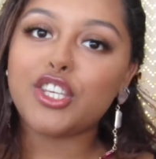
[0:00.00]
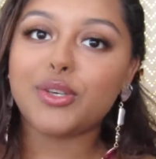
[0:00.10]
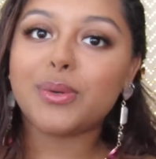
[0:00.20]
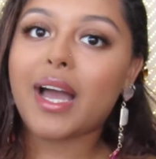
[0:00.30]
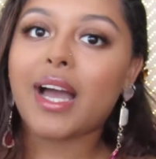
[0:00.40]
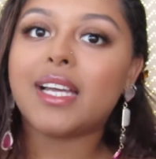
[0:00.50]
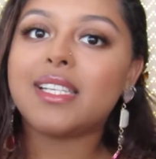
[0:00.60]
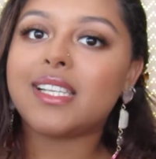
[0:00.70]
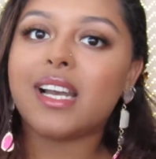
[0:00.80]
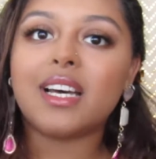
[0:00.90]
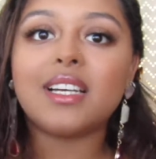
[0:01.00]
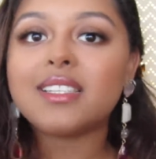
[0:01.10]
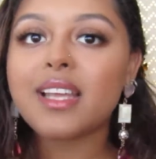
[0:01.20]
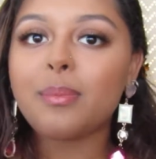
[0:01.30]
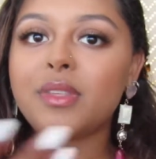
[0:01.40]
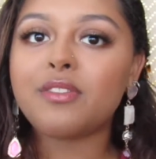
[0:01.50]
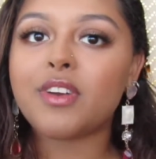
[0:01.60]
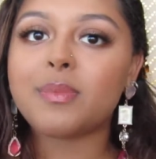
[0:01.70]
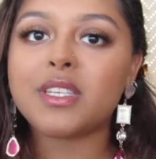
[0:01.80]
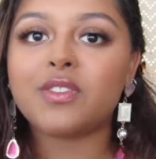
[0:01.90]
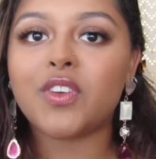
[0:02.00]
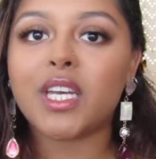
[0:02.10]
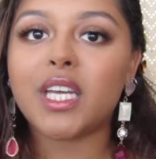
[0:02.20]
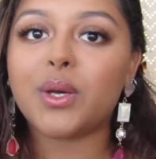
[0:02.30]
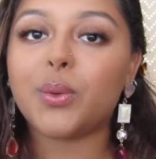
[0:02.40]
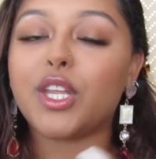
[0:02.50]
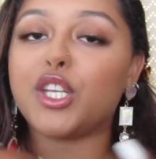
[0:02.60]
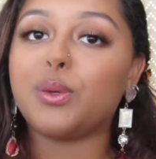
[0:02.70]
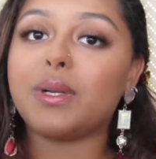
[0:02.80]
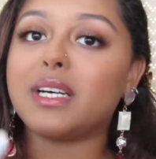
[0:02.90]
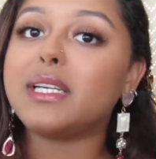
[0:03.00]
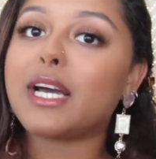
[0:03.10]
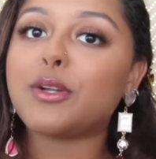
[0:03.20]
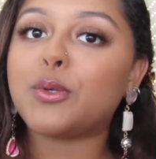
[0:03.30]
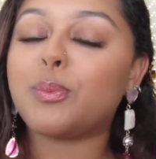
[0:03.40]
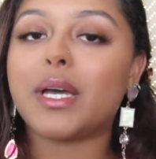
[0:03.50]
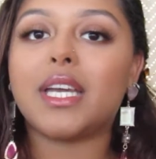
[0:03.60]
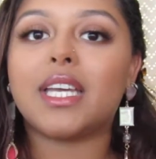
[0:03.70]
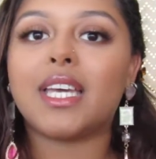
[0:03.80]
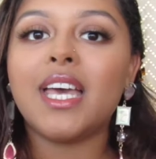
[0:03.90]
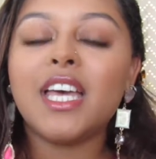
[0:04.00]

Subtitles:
you guys learned something from this video, that you learned how to bake,